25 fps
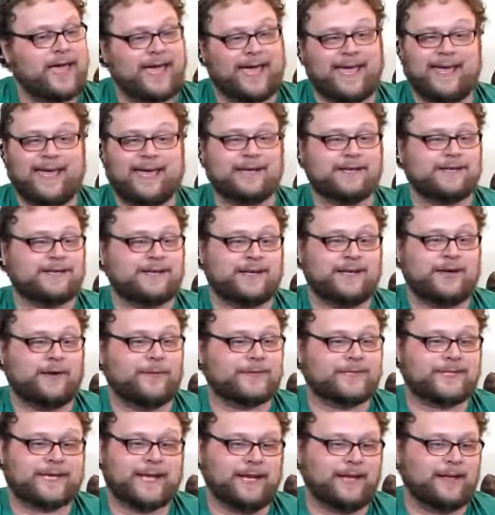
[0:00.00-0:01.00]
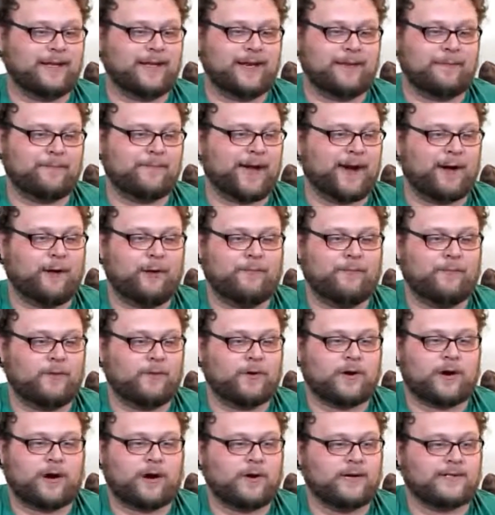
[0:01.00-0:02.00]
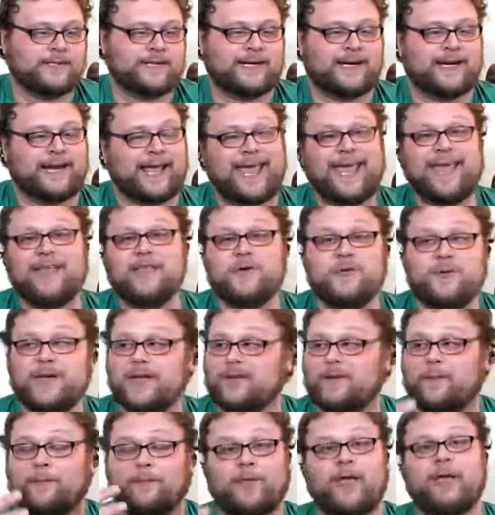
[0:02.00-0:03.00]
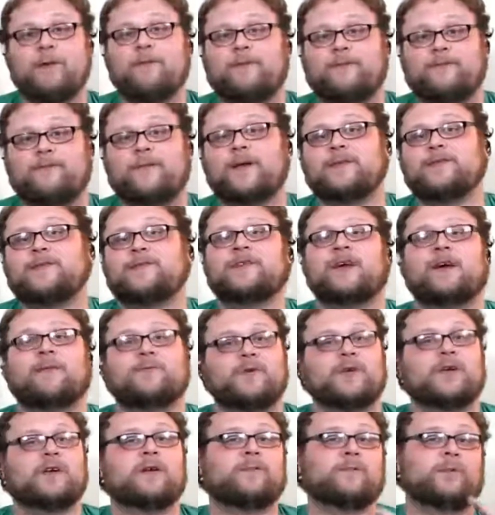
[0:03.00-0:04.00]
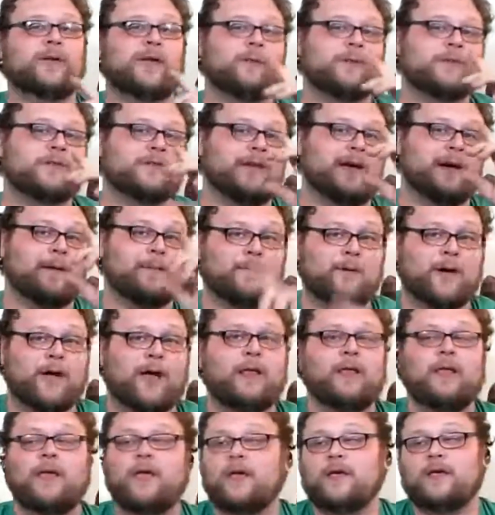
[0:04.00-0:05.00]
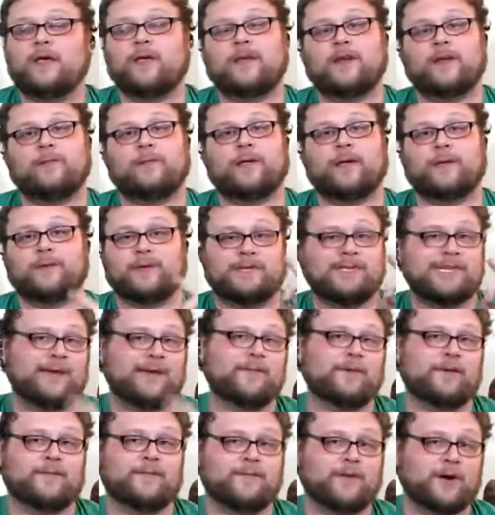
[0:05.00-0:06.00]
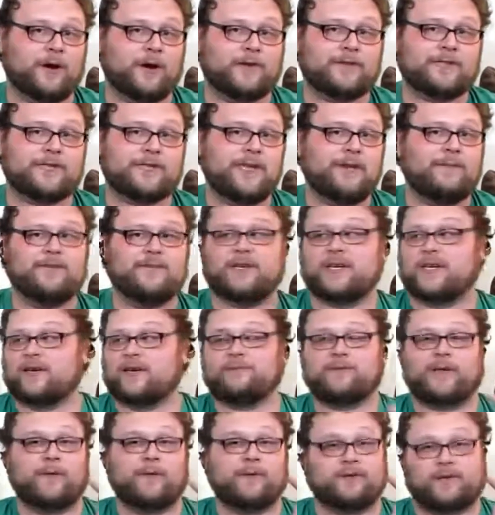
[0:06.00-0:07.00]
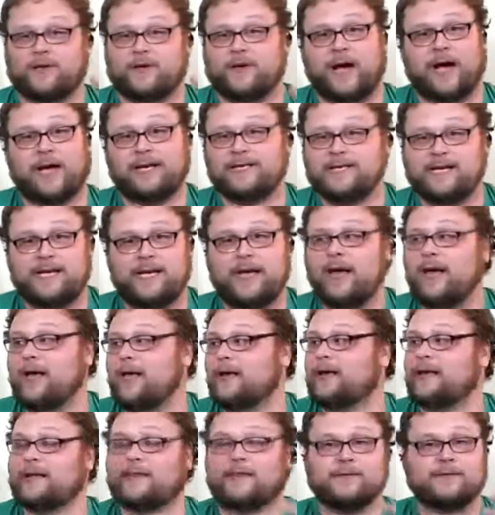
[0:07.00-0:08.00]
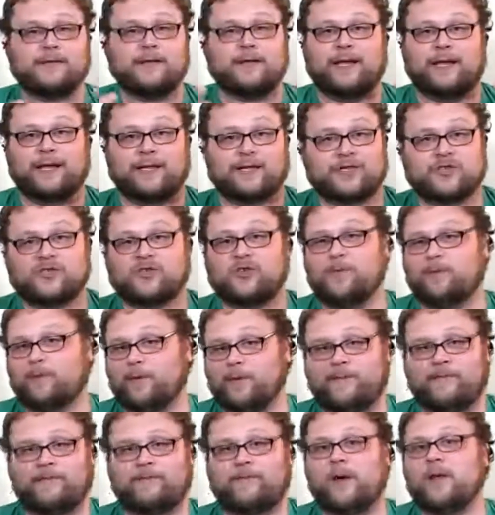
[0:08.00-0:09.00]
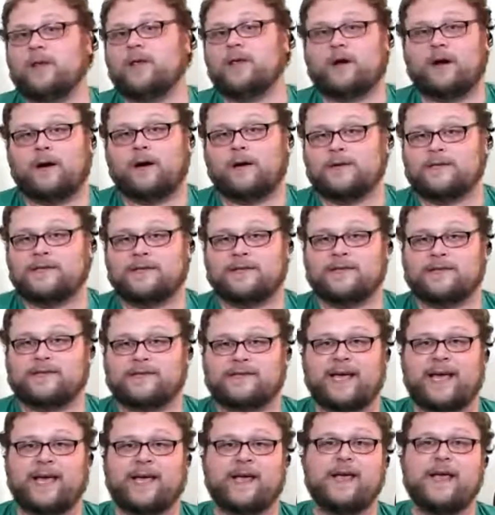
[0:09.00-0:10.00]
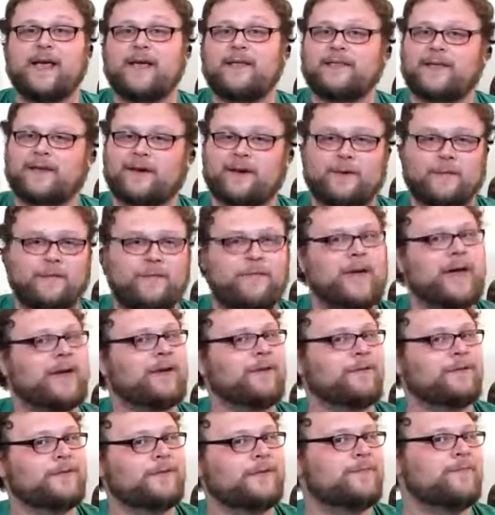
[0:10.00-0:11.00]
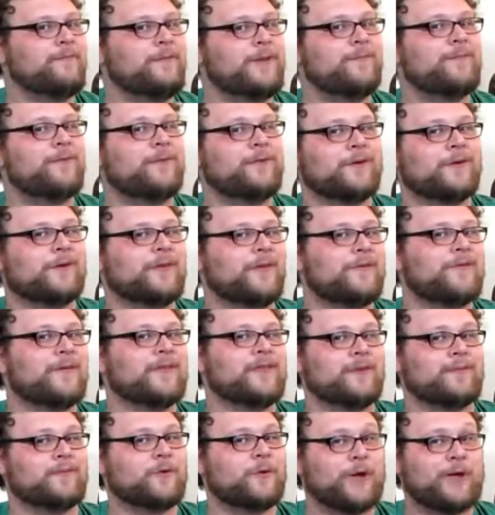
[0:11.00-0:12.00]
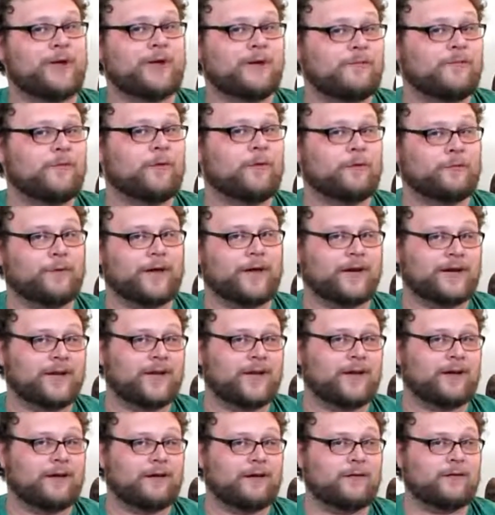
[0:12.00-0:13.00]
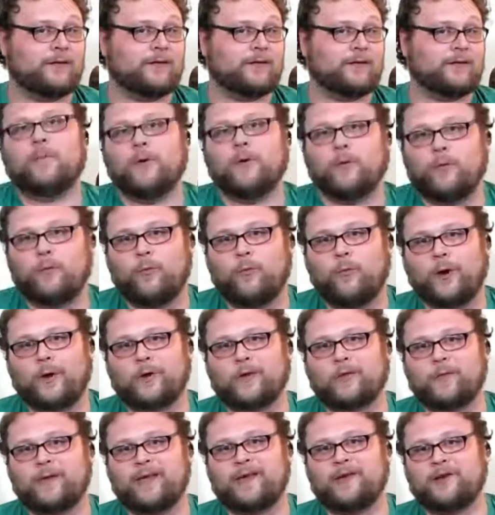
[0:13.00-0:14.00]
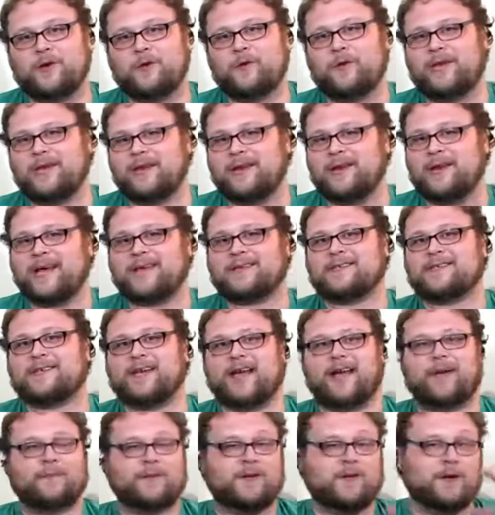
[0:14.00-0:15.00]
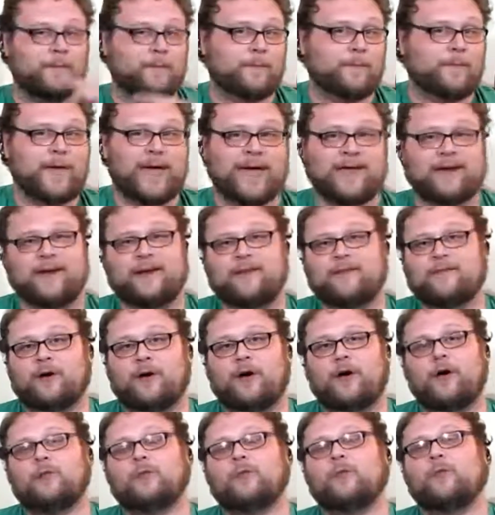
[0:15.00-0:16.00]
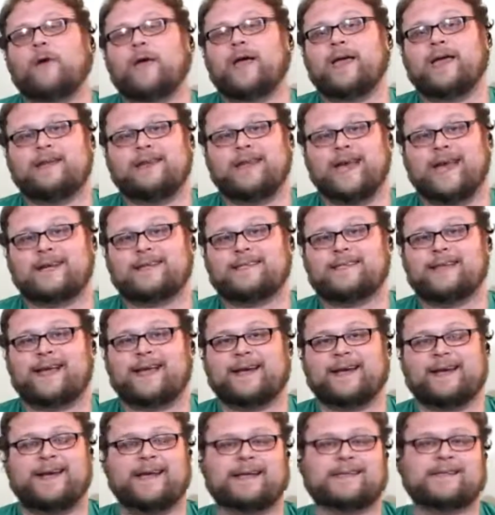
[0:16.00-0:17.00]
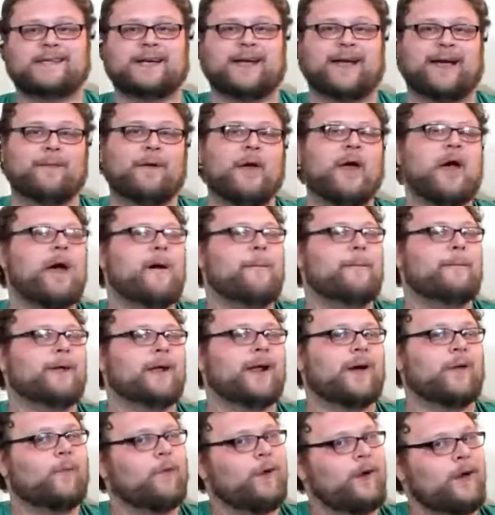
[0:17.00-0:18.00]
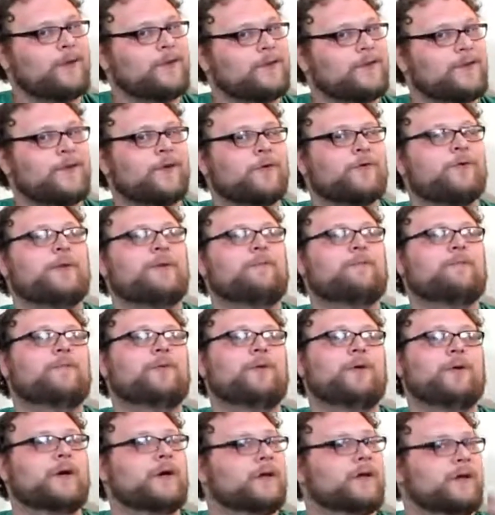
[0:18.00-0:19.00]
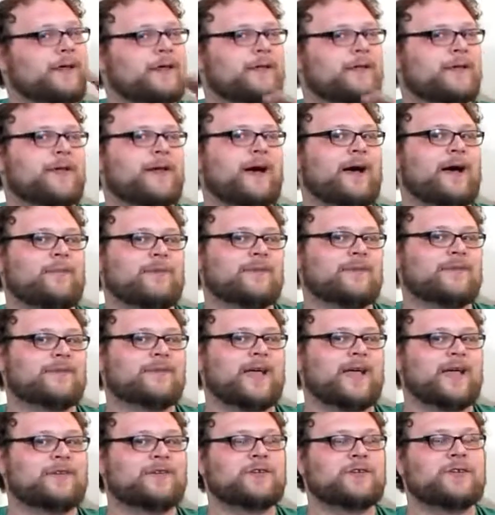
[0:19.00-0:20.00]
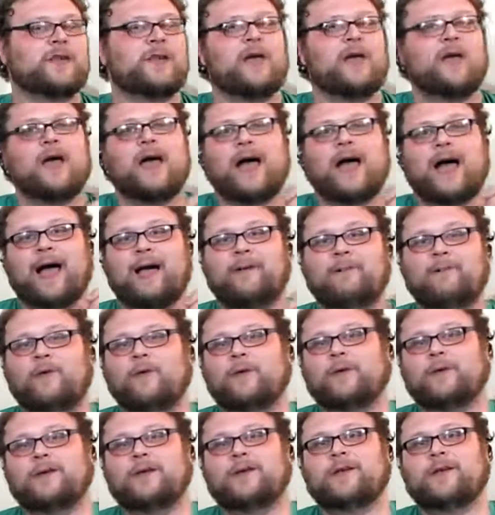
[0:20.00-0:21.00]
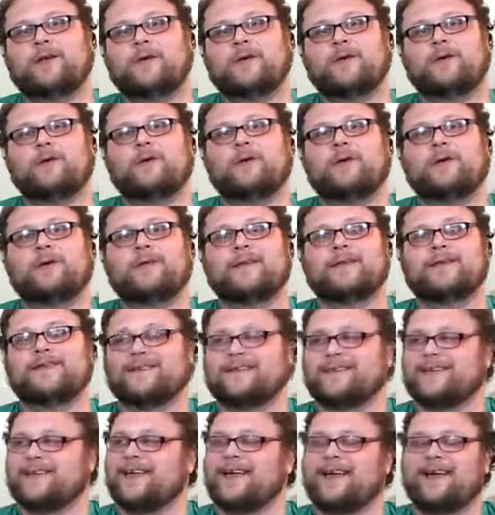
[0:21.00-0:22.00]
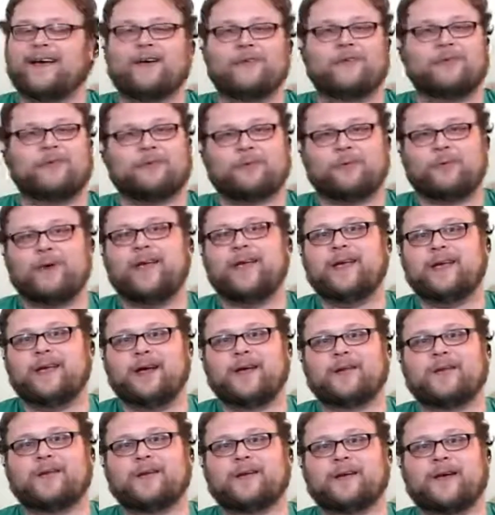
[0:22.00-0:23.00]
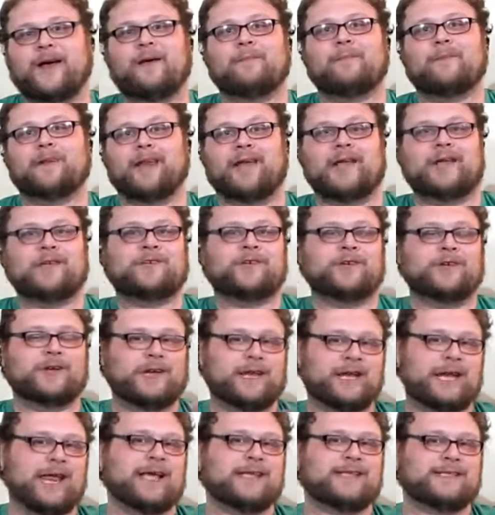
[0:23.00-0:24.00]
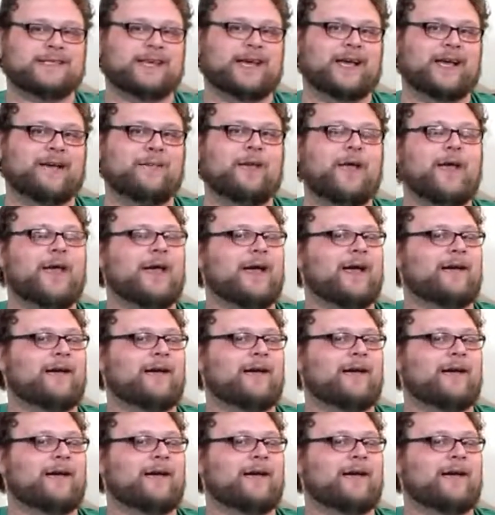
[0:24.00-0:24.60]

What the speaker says: And, you know, it's got a lot of powerful cards in it, and you get to play with fun stuff. You get to play with Kambal, you get to play with Demon of Dark Schemes, you get to play with Gonti. Like, there's a lot of super fun cards in this deck that are better than people are giving them credit for right now. But what are we doing next time? Competitive all the way deck tech next time. But I want your input in the comments section. I'm going to do a 3-color combination next time.